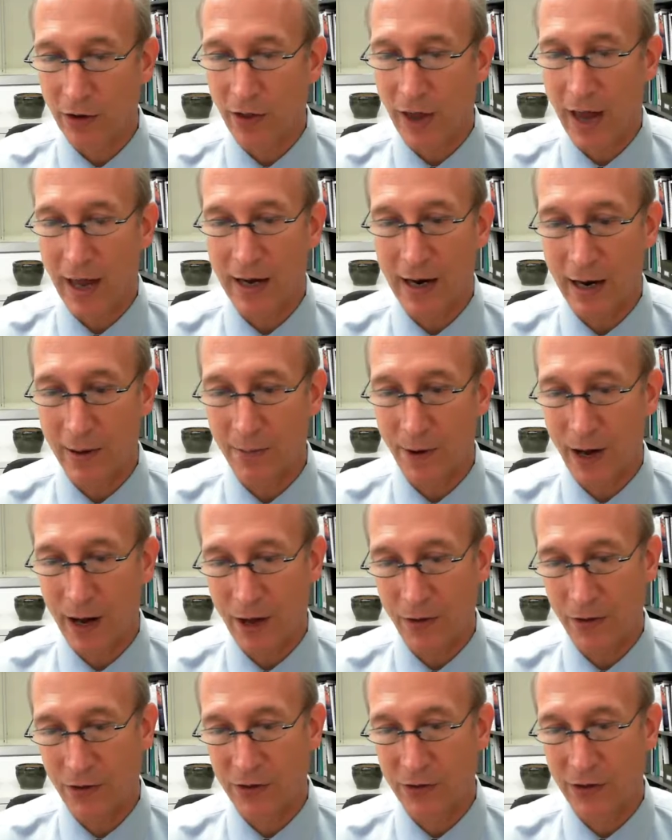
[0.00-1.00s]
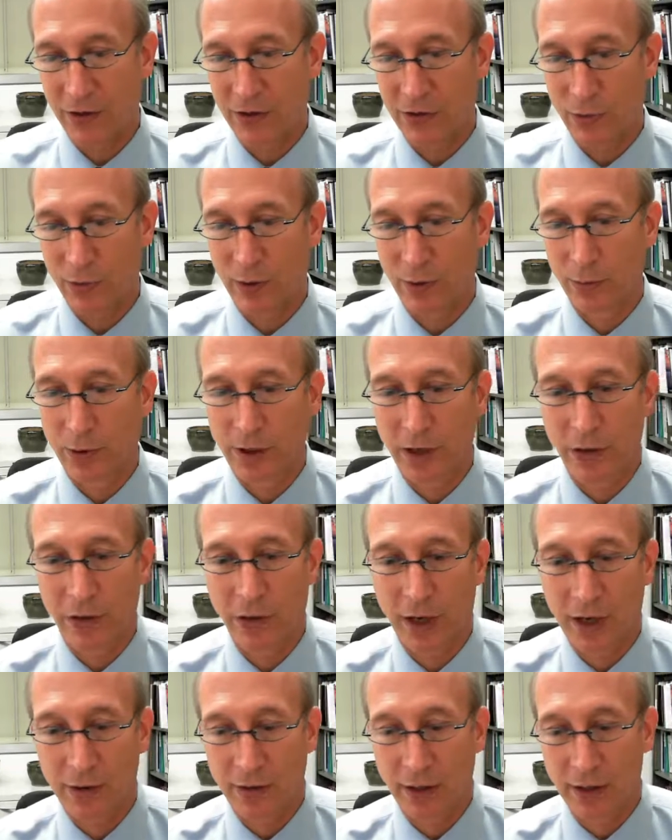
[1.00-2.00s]
to that hypothesis, we really
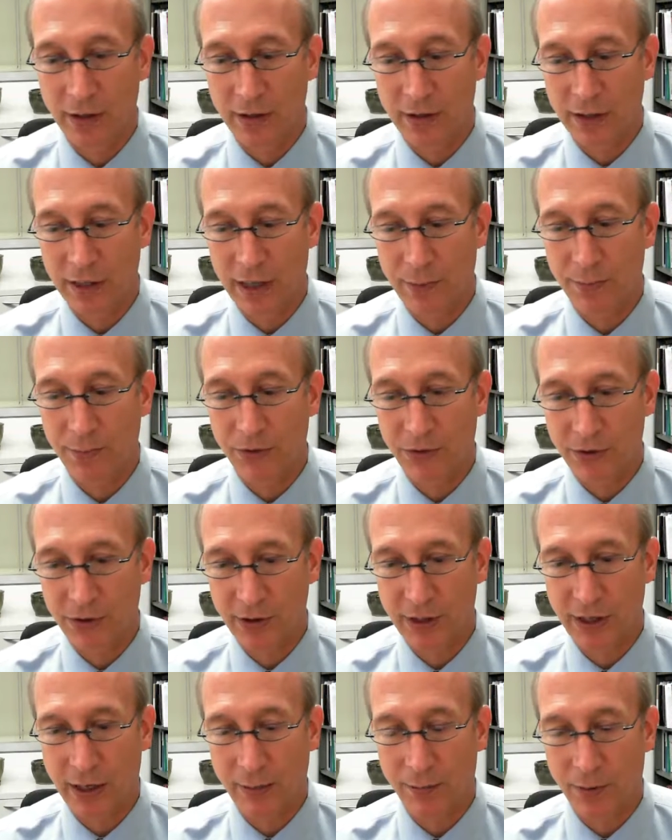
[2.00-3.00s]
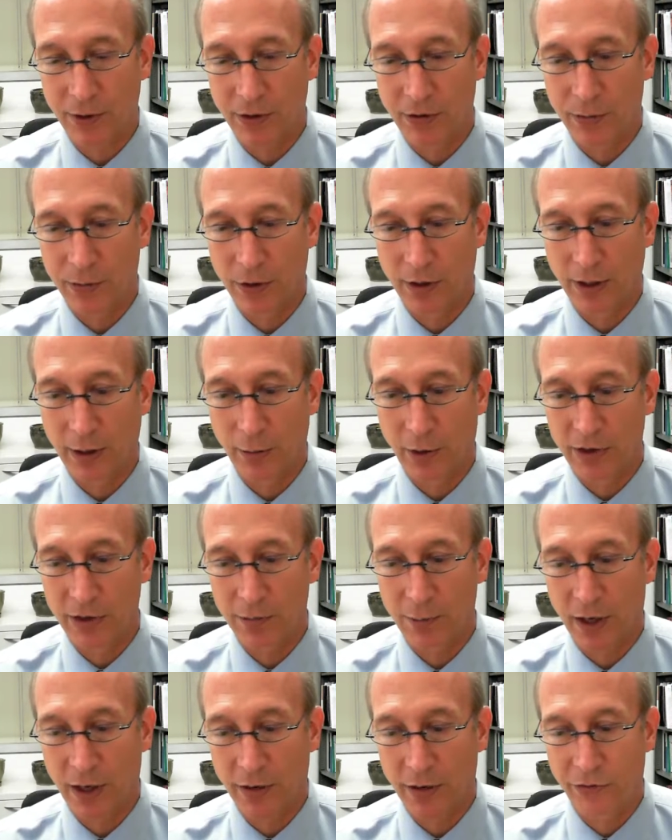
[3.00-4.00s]
think that deep sleep is really what's
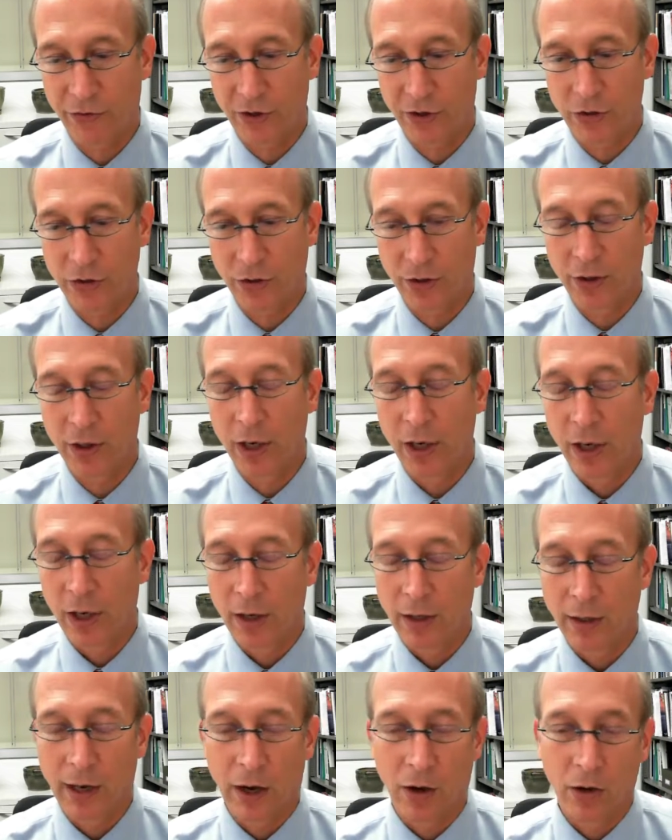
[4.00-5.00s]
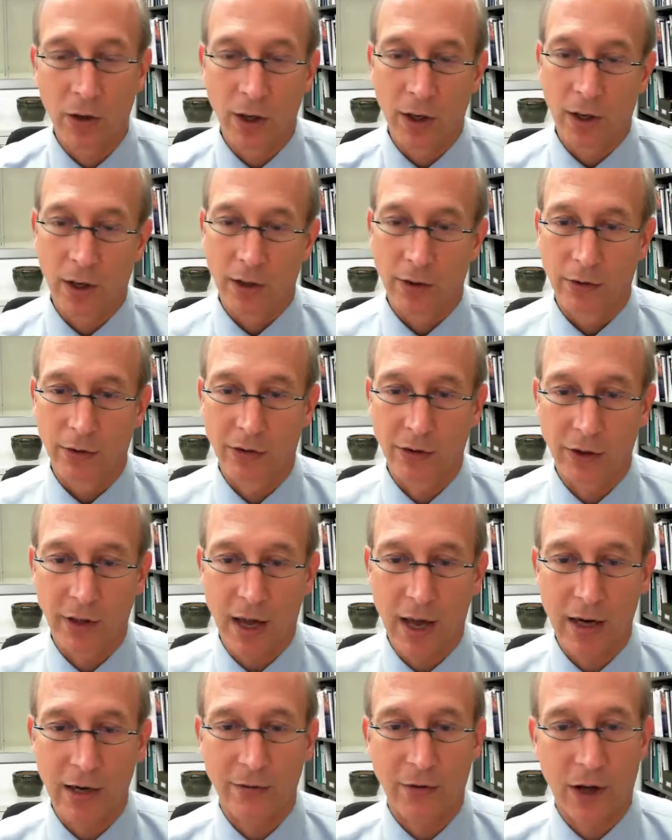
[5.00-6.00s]
beneficial. Now, there's a
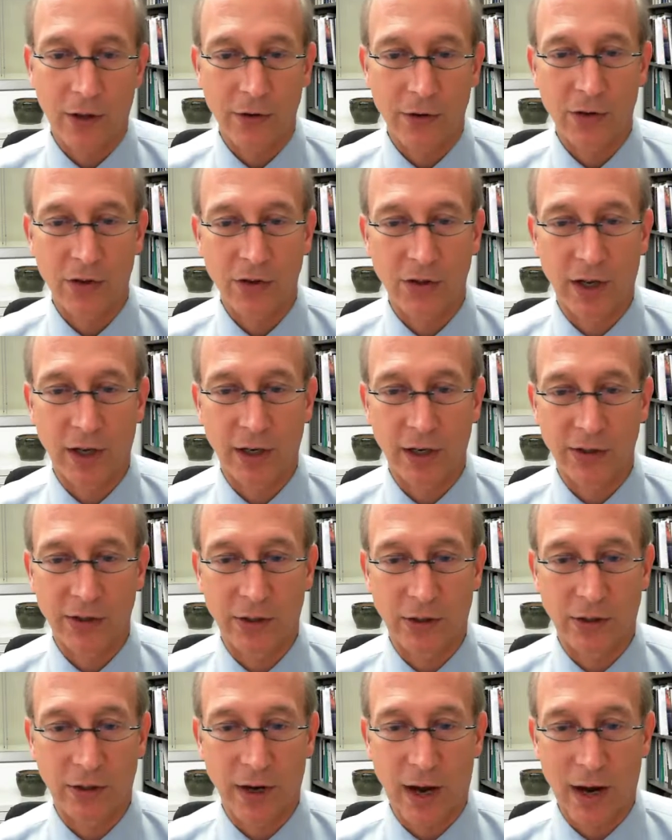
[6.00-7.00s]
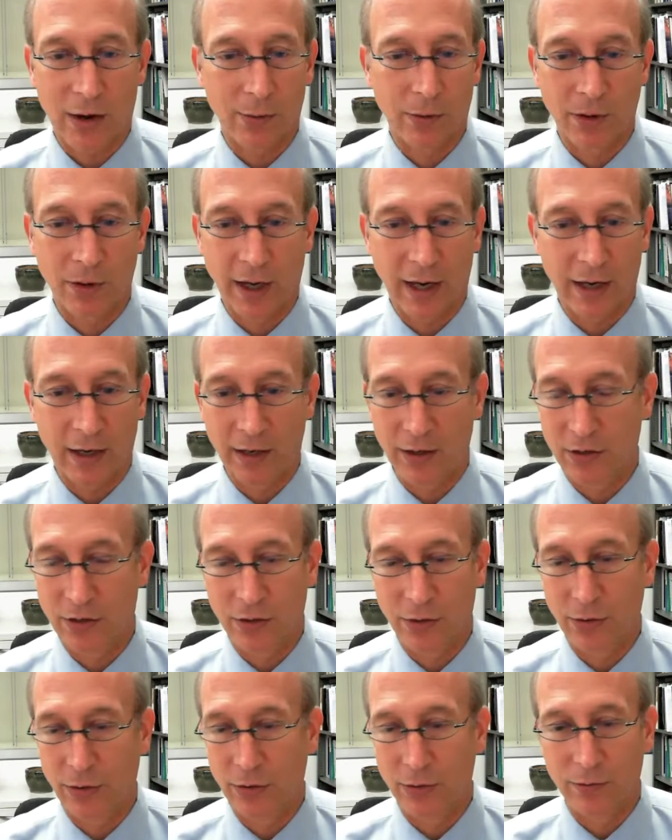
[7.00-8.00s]
lot of other studies that are not related
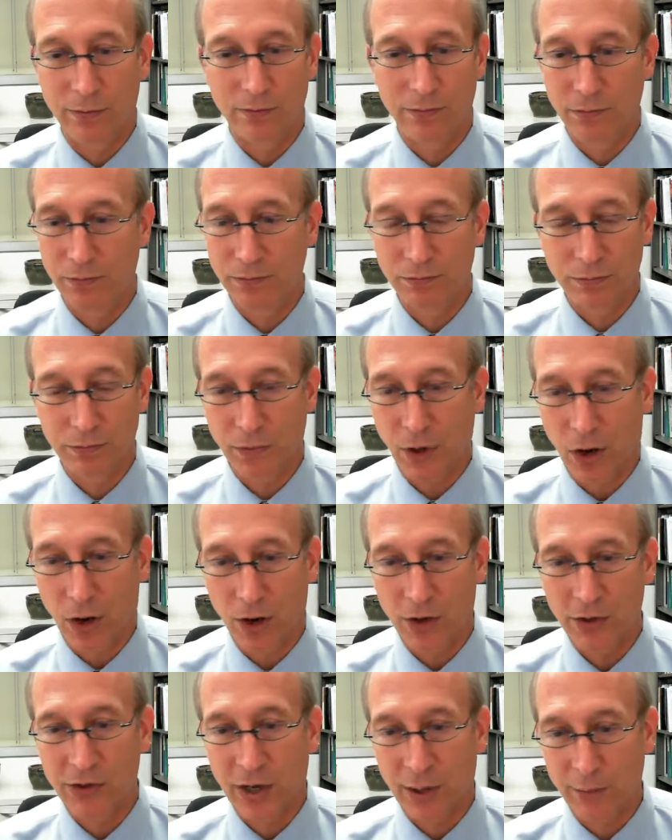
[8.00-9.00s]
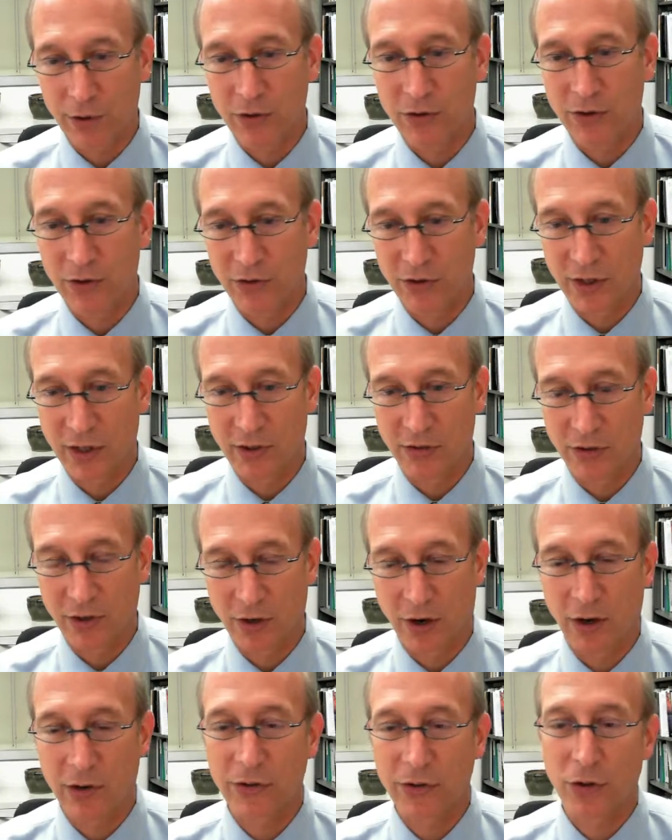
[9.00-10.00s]
to Alzheimer's disease that
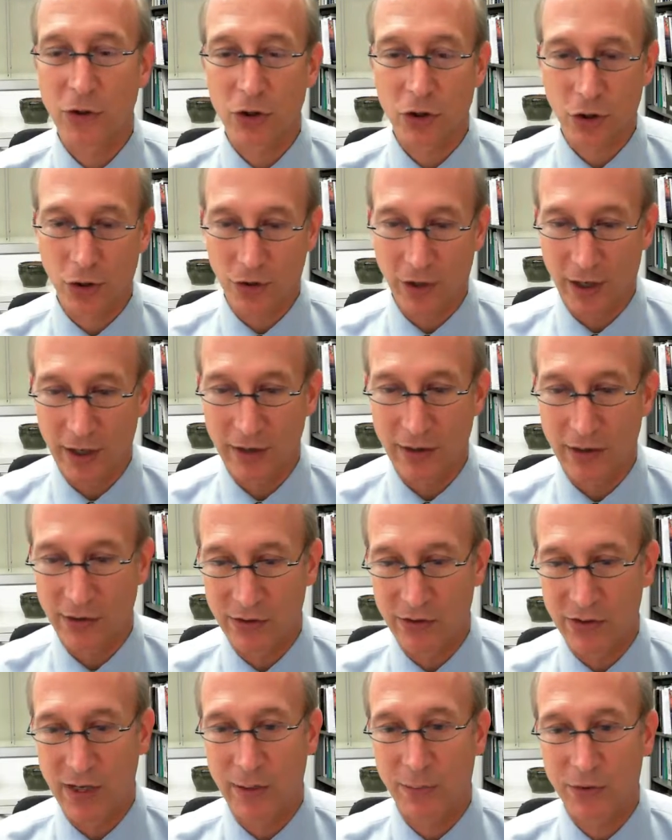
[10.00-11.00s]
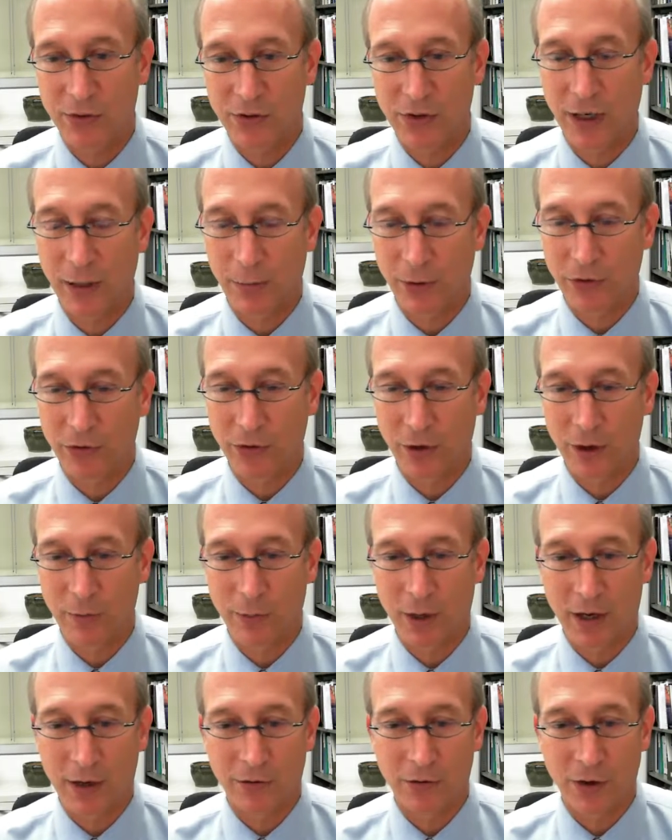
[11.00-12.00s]
also show that this deep sleep is very
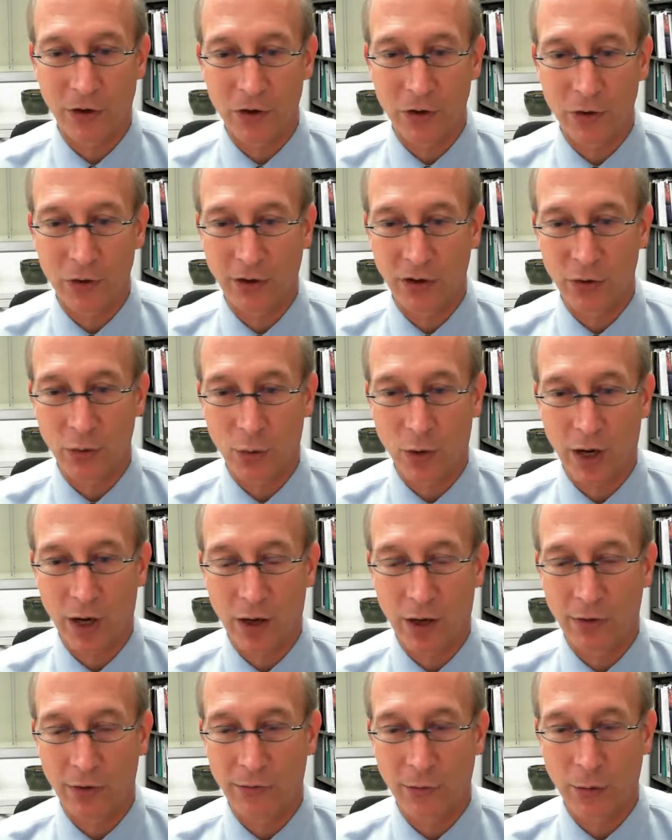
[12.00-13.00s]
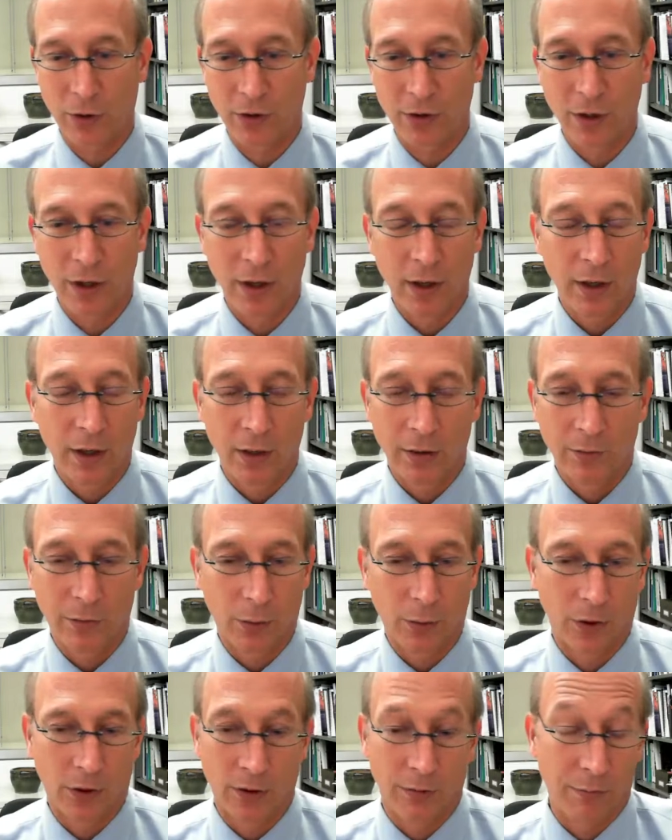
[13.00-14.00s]
beneficial as well
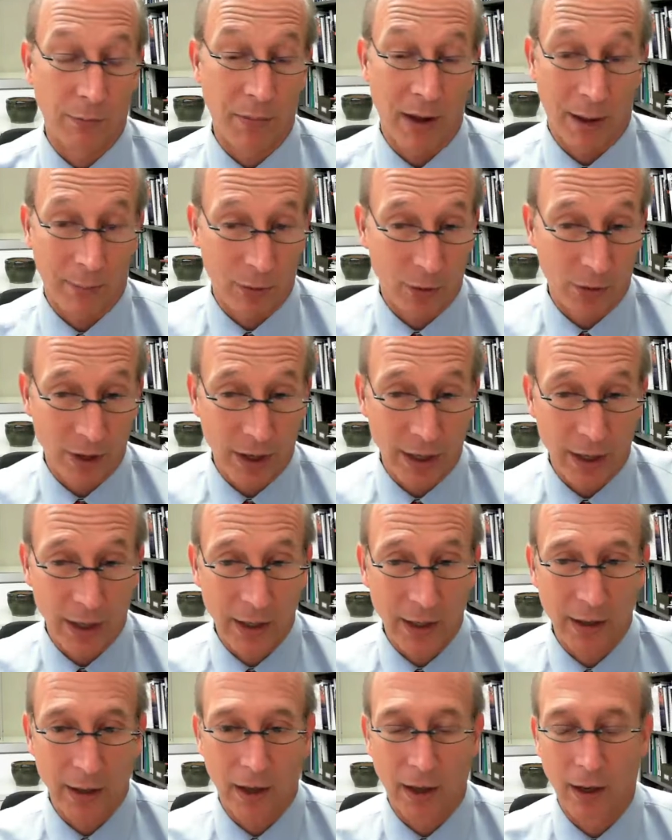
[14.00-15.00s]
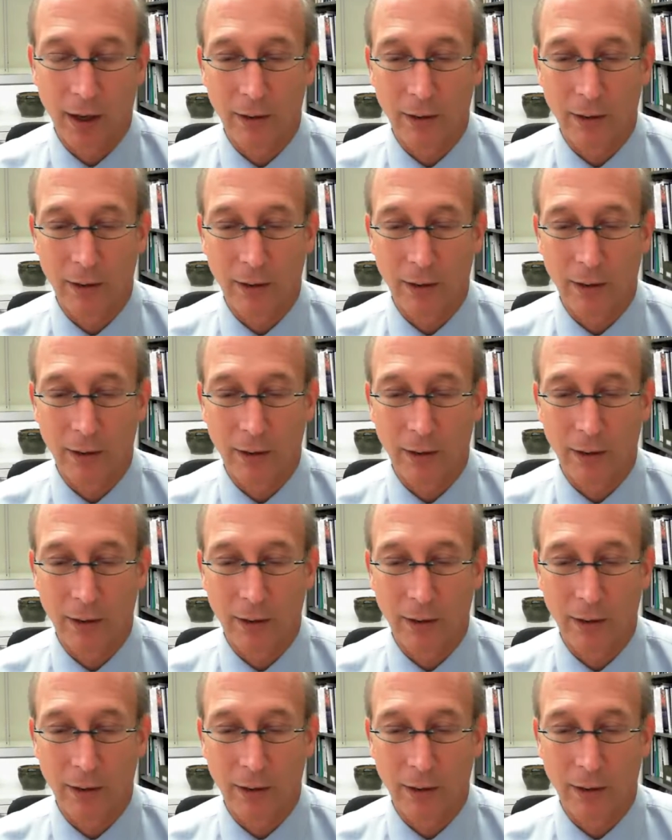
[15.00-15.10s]
for memory,